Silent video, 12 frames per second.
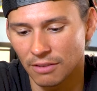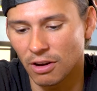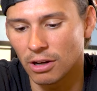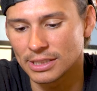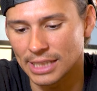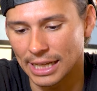I've
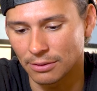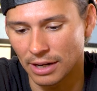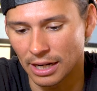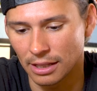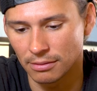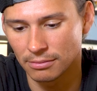always liked
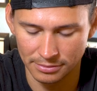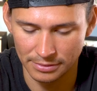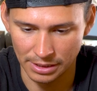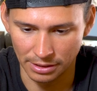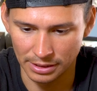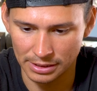Reddit.
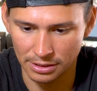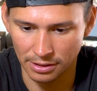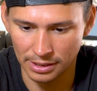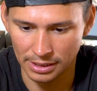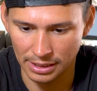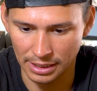So let's go
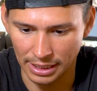on to the